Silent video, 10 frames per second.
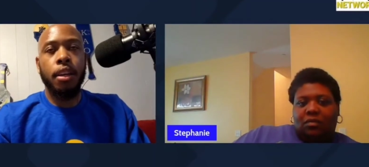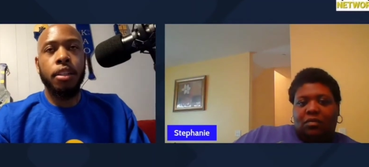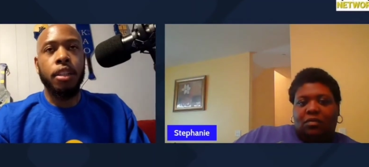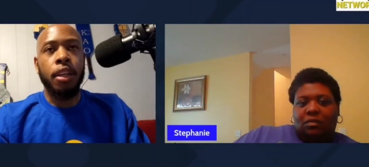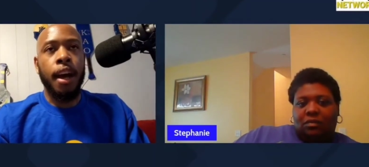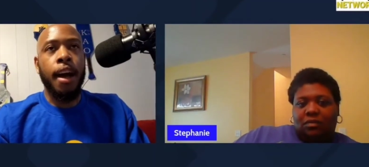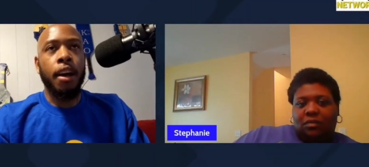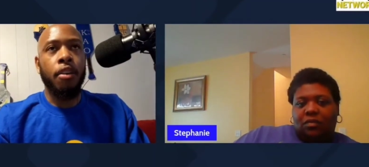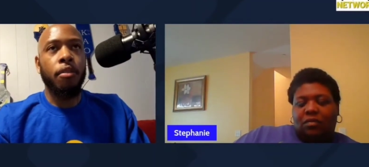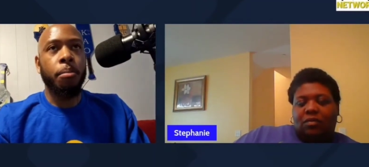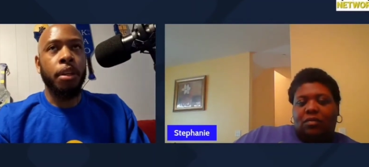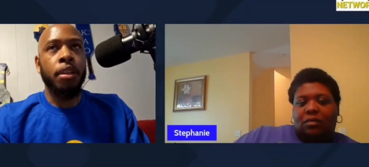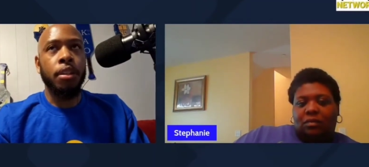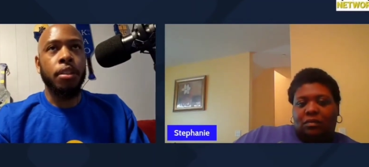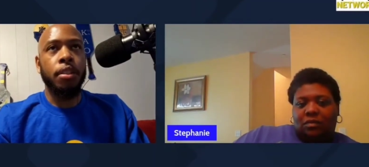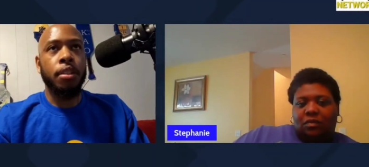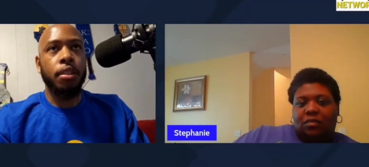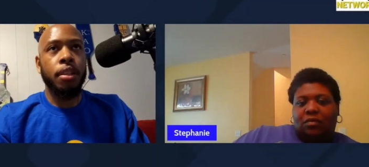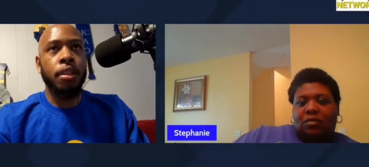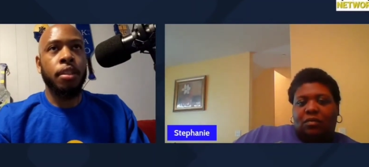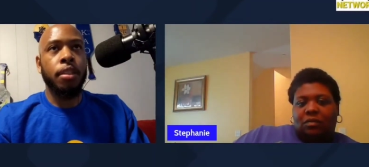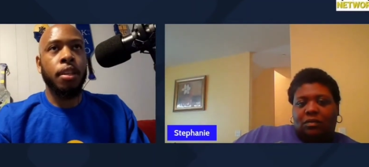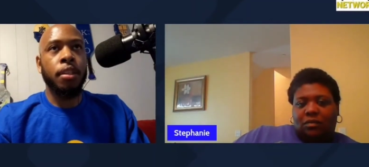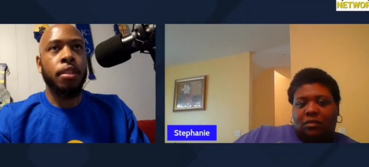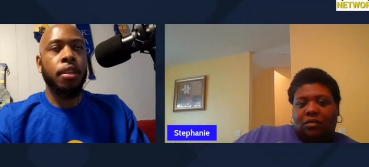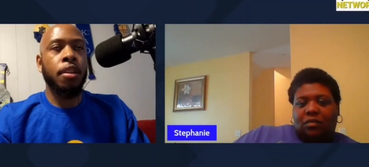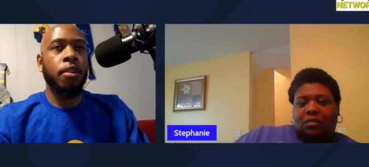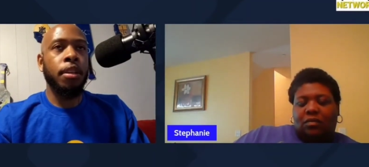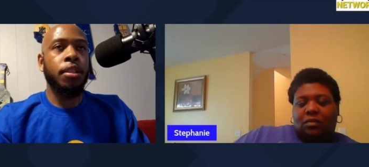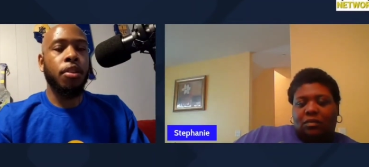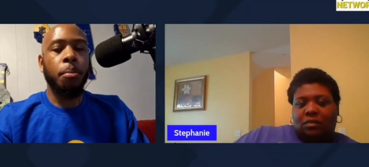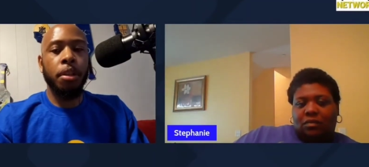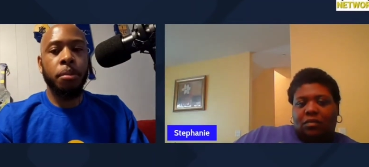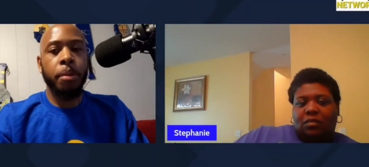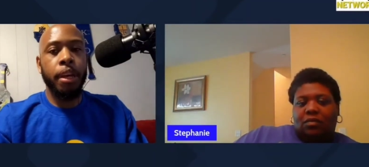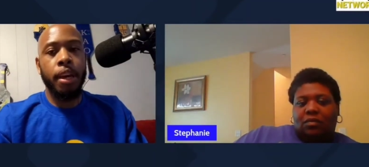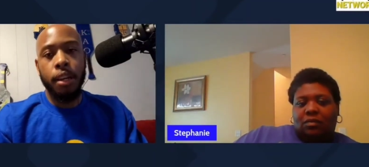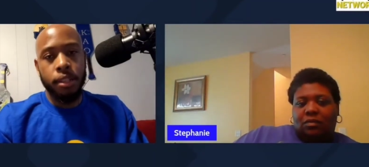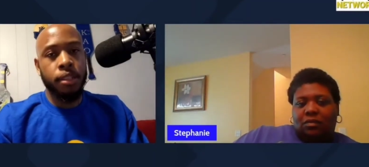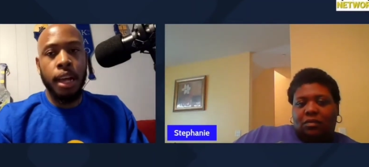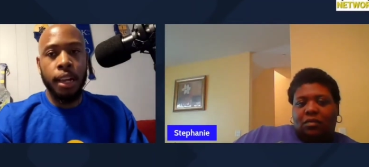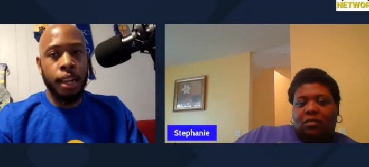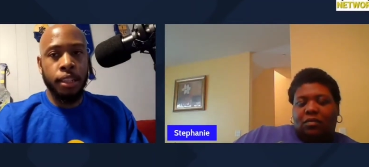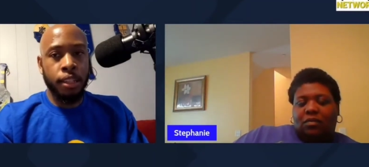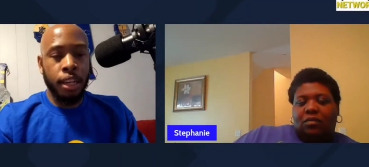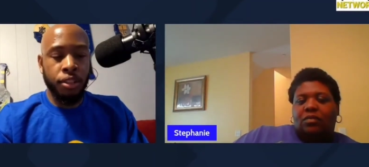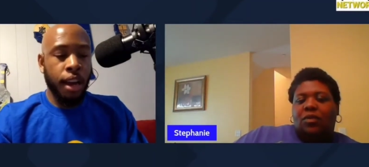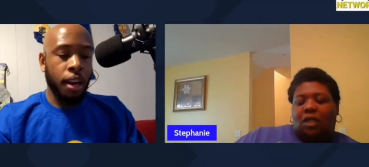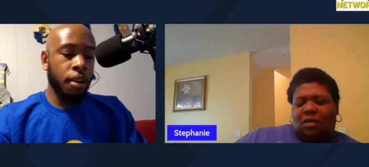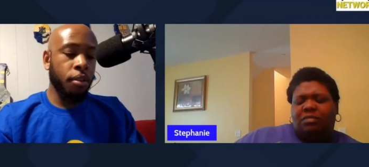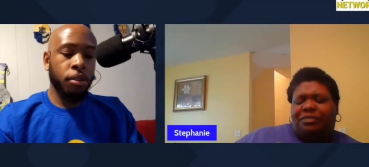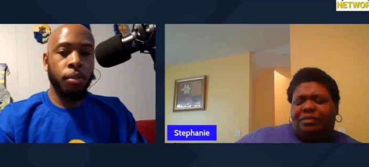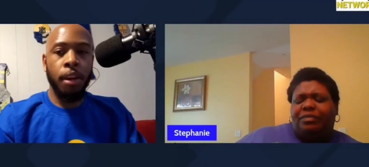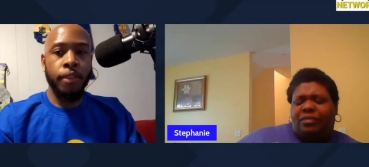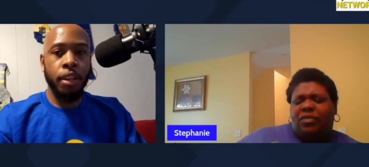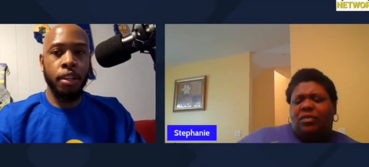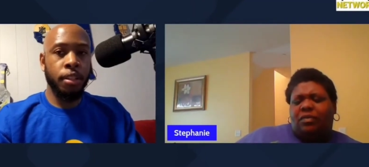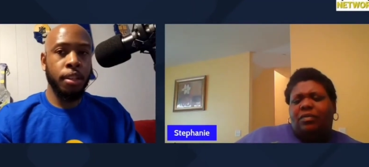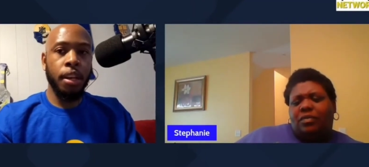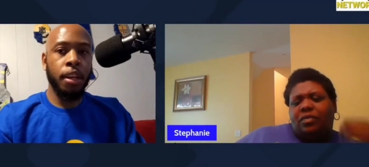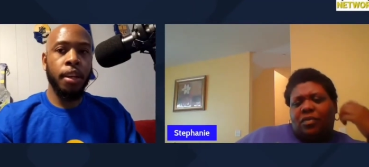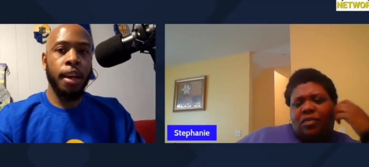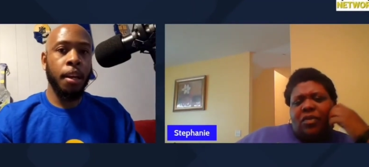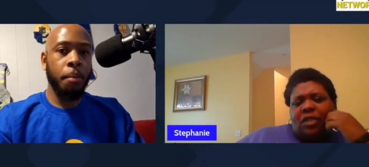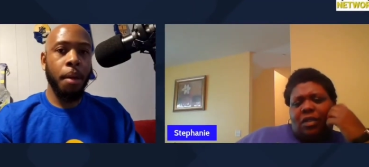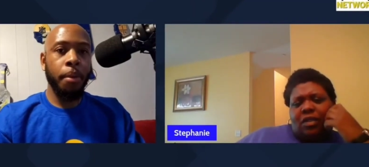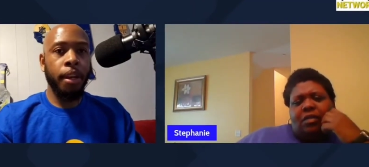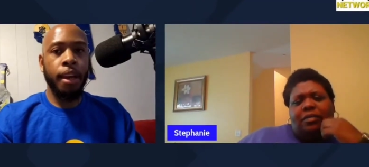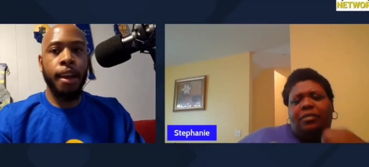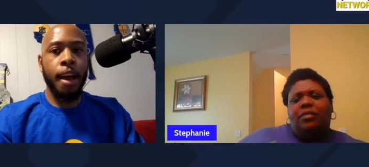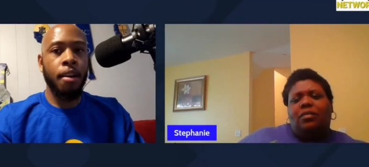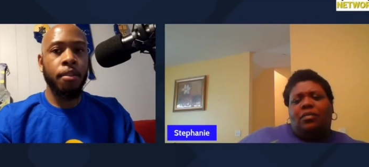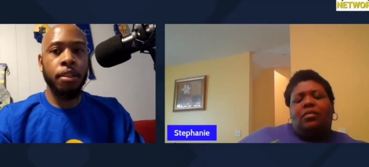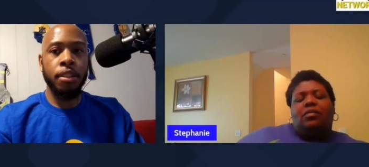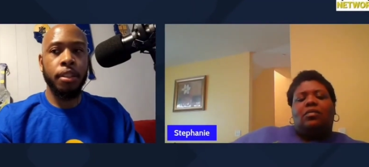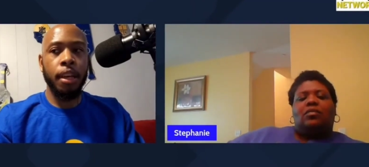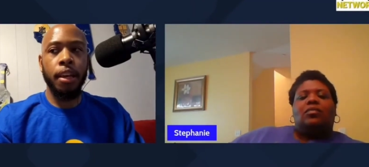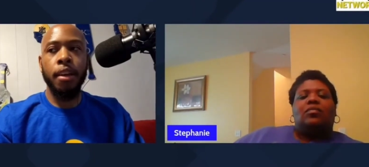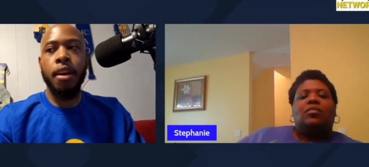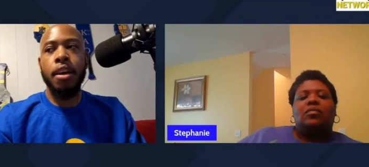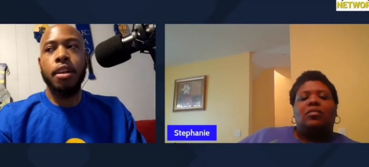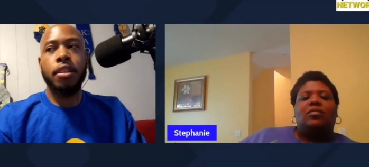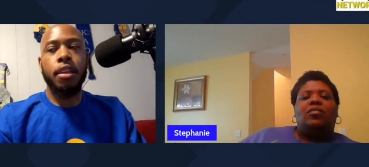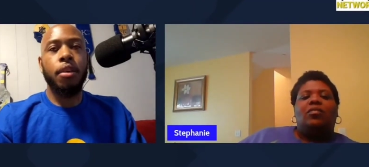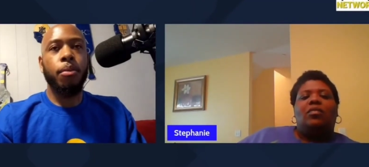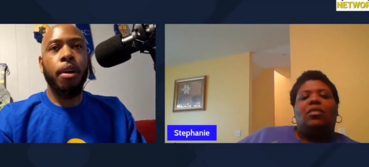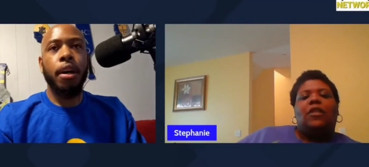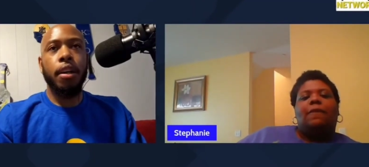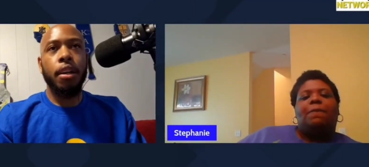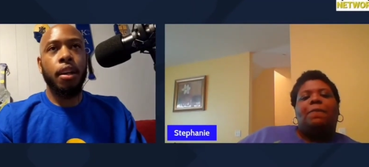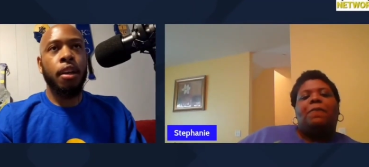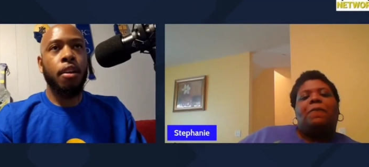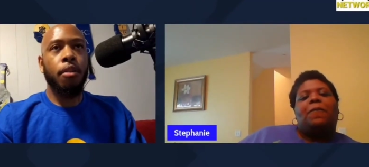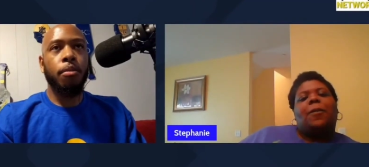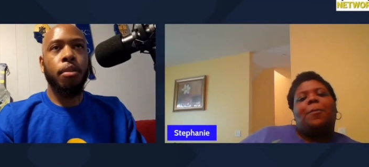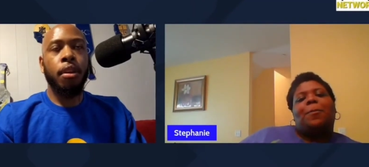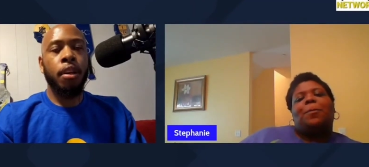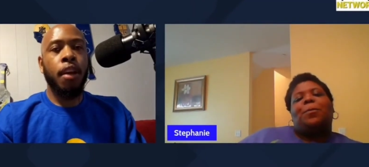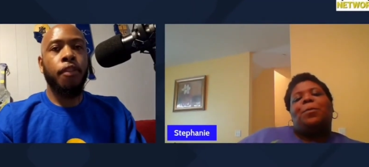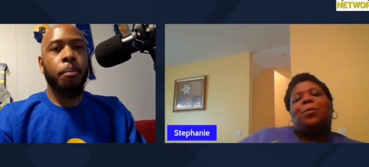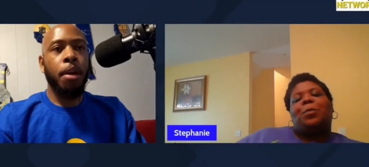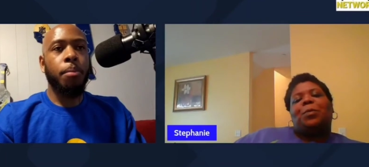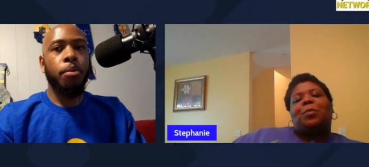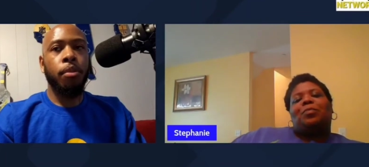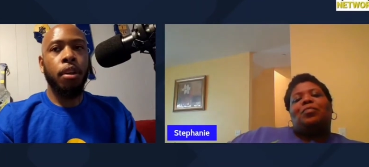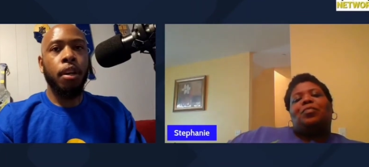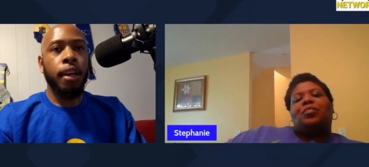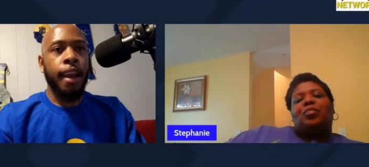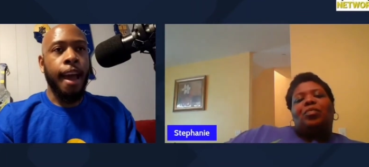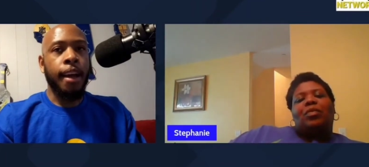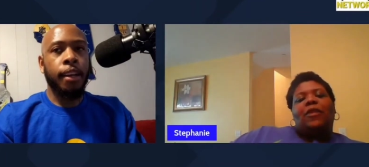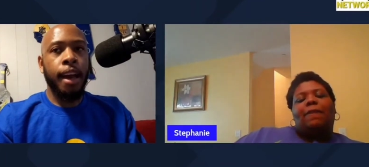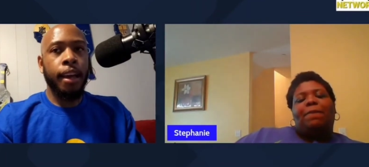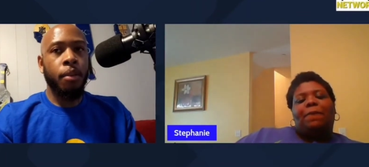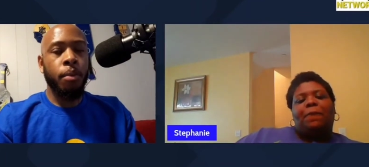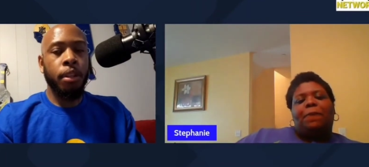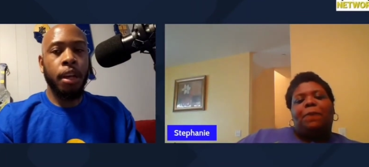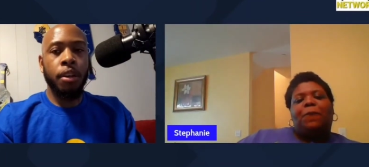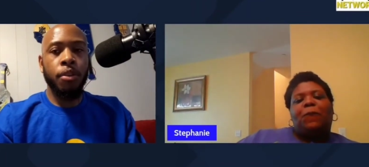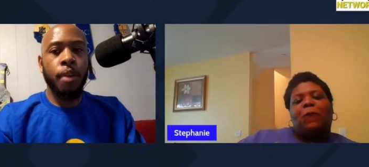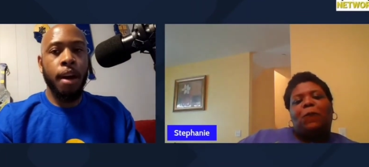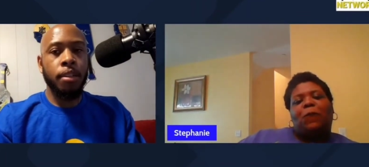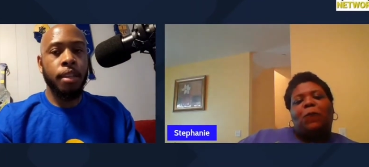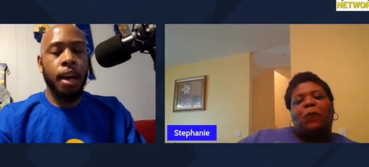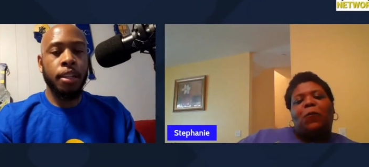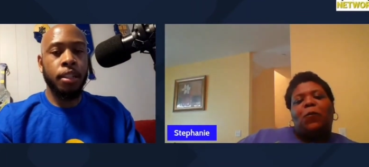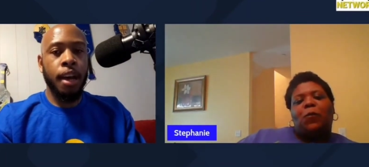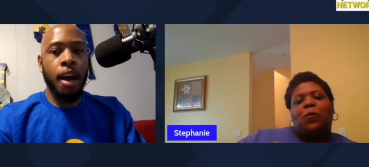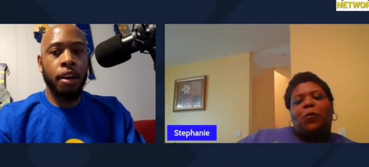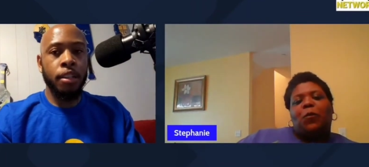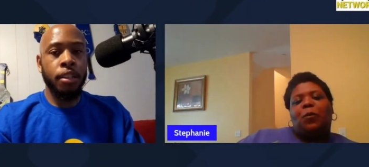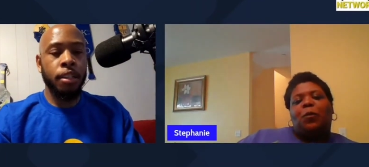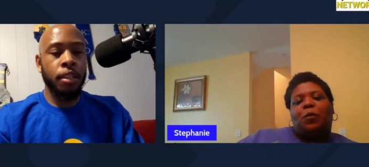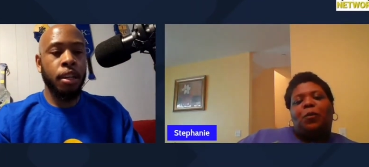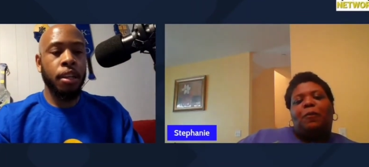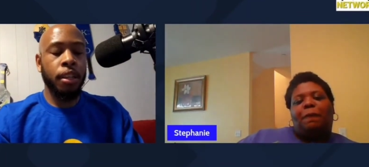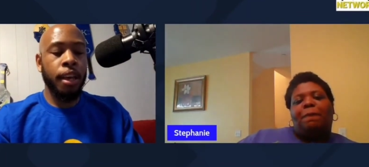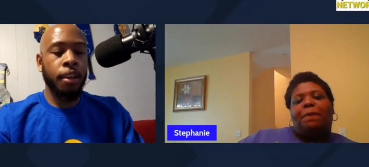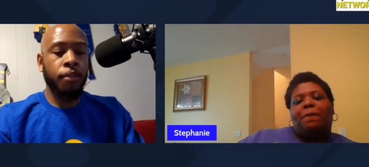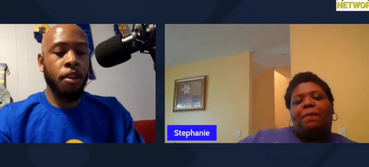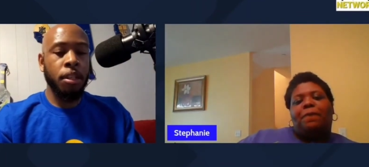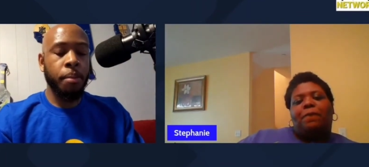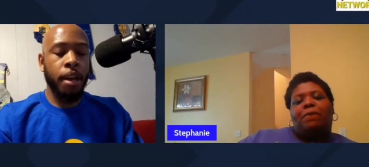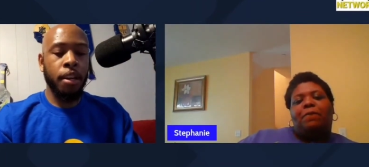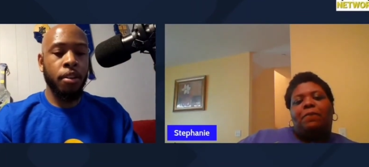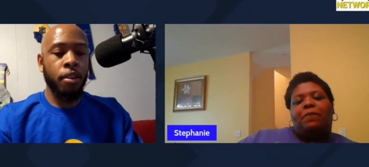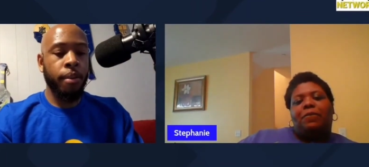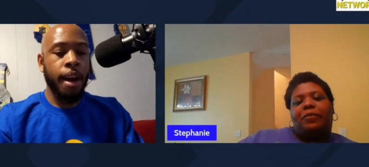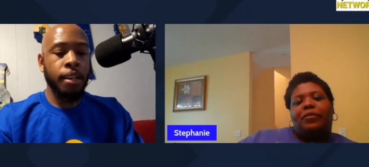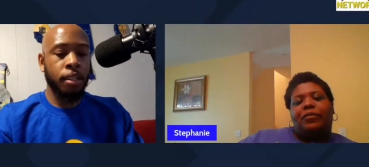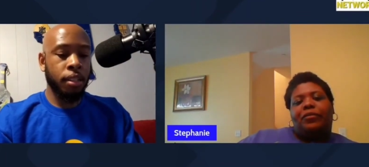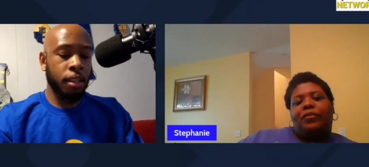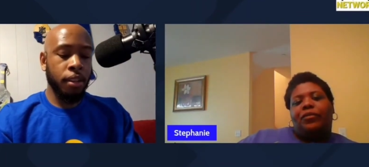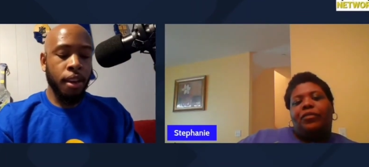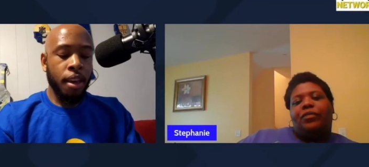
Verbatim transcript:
Speaker 1: Chicago because it's it's you know it's so much BS that that, that you got to go through living in the city and to yeah. be able to get out and see see what you know different people look and act like and what they do outside of Chicago, it's it's a good thing as far as expanding your horizons and